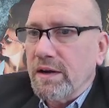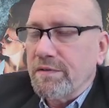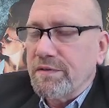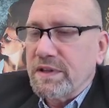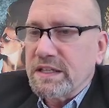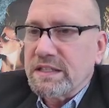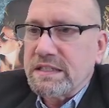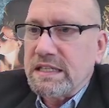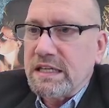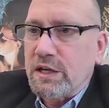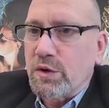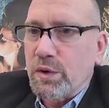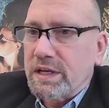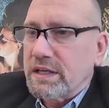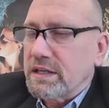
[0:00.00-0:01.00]
of the
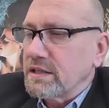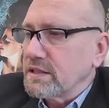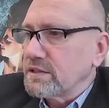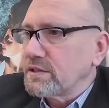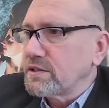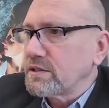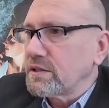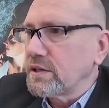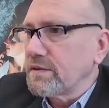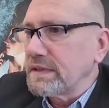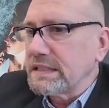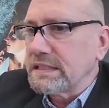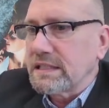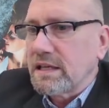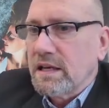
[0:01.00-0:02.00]
secret
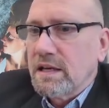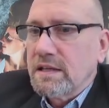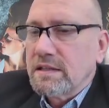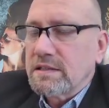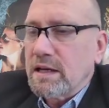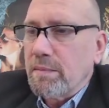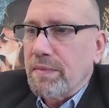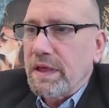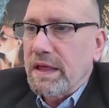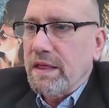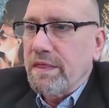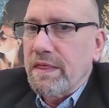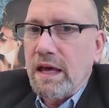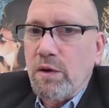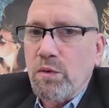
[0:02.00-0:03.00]
service,
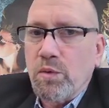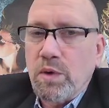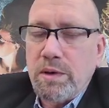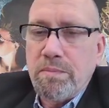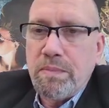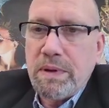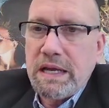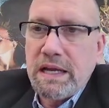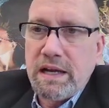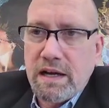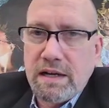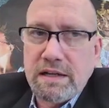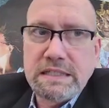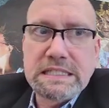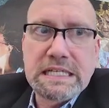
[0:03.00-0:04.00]
something that would be
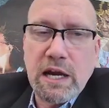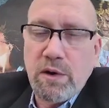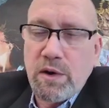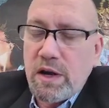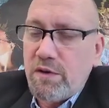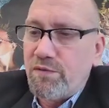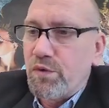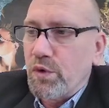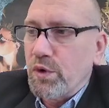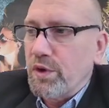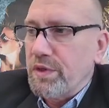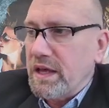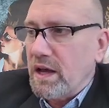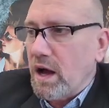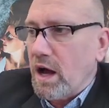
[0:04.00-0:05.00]
scary for
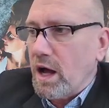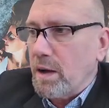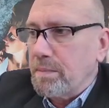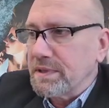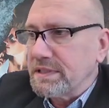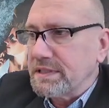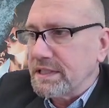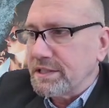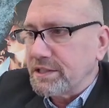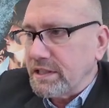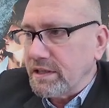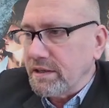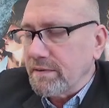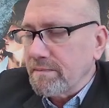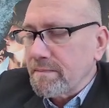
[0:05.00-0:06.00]
the
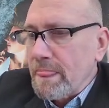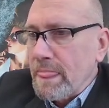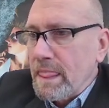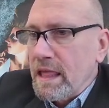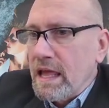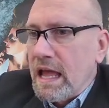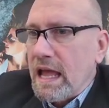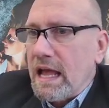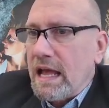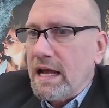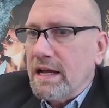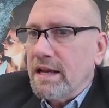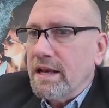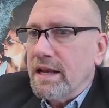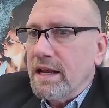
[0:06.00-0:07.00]
opposition.
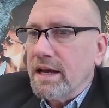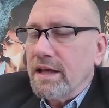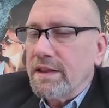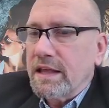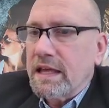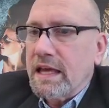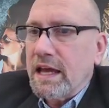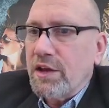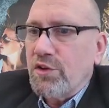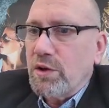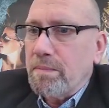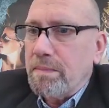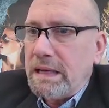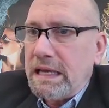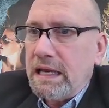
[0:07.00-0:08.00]
And the
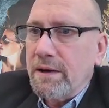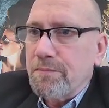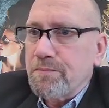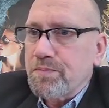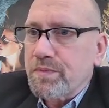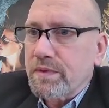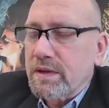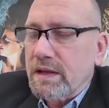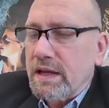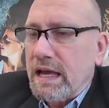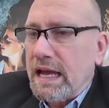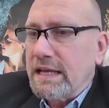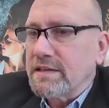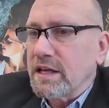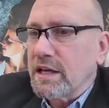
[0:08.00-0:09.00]
KGB
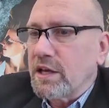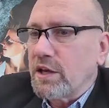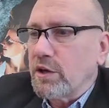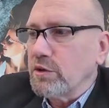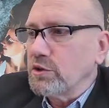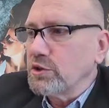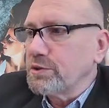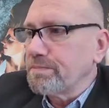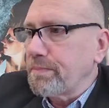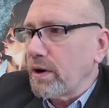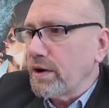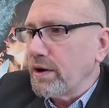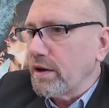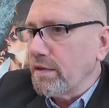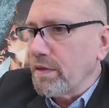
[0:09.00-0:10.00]
has a huge
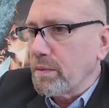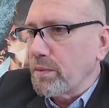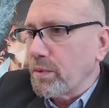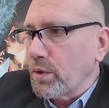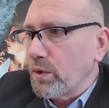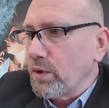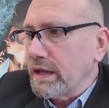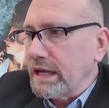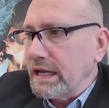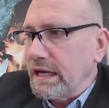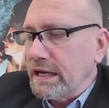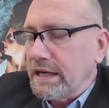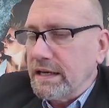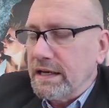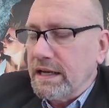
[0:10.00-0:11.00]
part of the role
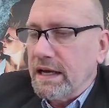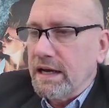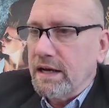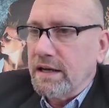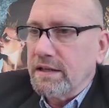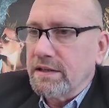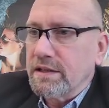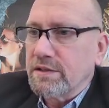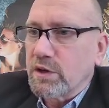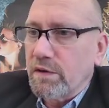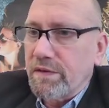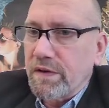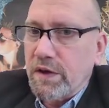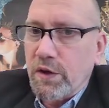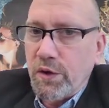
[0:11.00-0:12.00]
in the
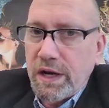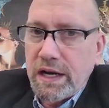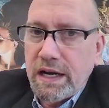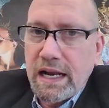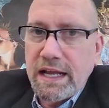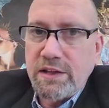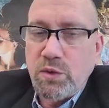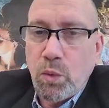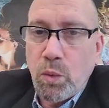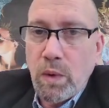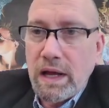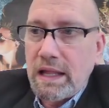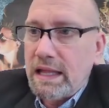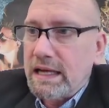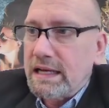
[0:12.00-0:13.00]
Soviet Union, as
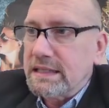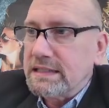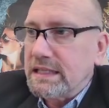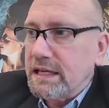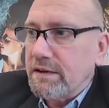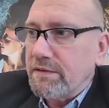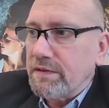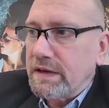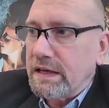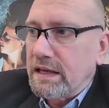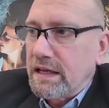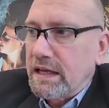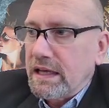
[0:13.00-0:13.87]
well as even